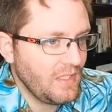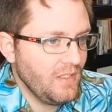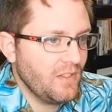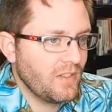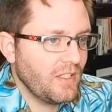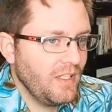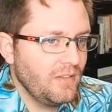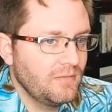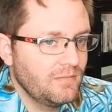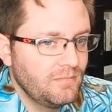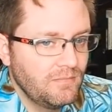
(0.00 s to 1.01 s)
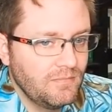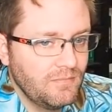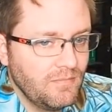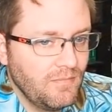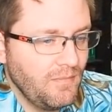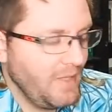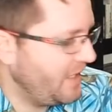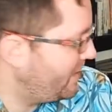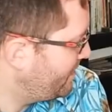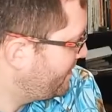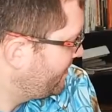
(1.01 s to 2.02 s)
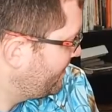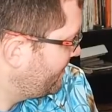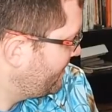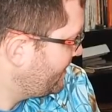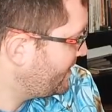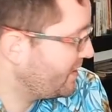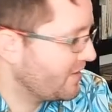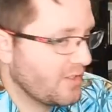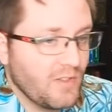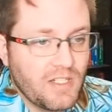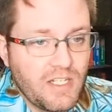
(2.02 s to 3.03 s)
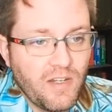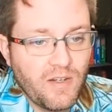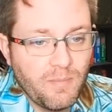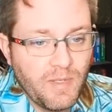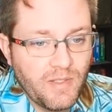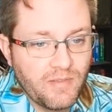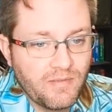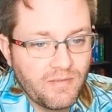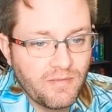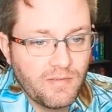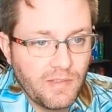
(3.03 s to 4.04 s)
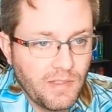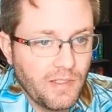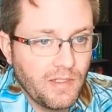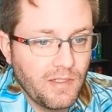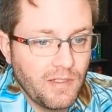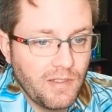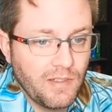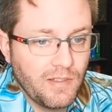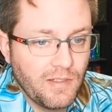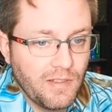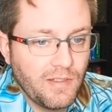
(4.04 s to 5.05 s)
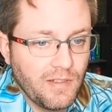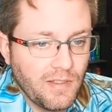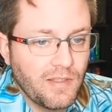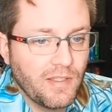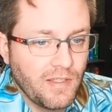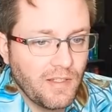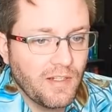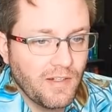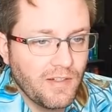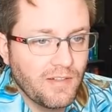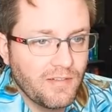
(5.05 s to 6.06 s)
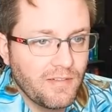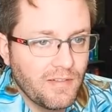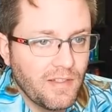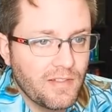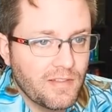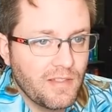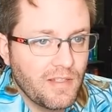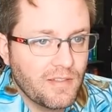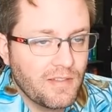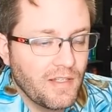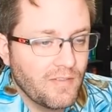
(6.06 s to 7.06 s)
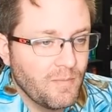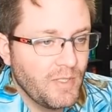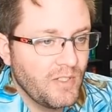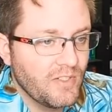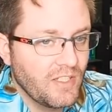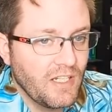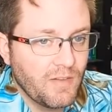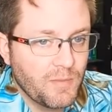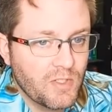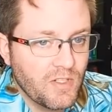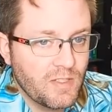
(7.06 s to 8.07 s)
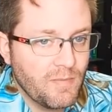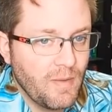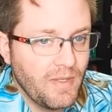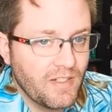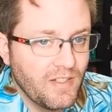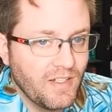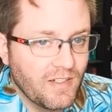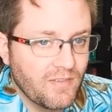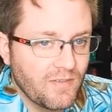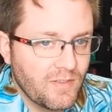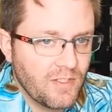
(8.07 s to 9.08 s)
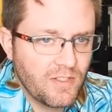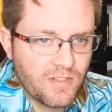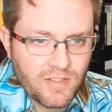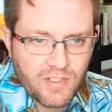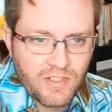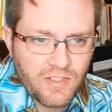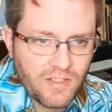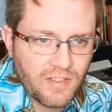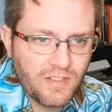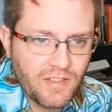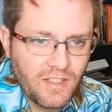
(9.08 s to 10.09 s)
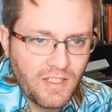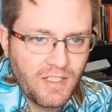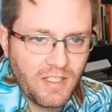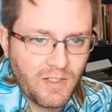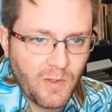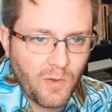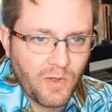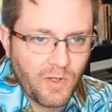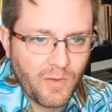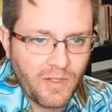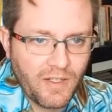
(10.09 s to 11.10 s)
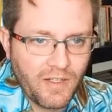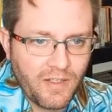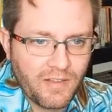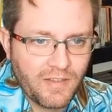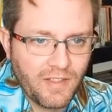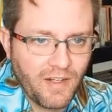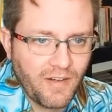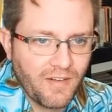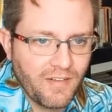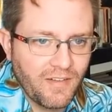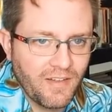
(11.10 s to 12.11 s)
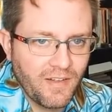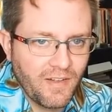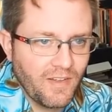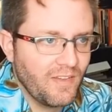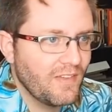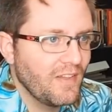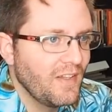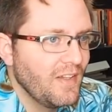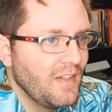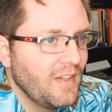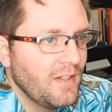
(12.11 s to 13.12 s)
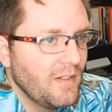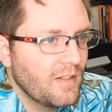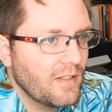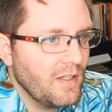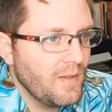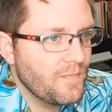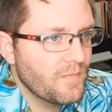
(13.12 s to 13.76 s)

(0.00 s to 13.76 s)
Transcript: Okay. Man, that dog is going to town on a bone. I think you can hear it. That's that's the sound of a bone getting ripped to shreds by a big dog. Just just in the in the corner right there. There it is. Okay.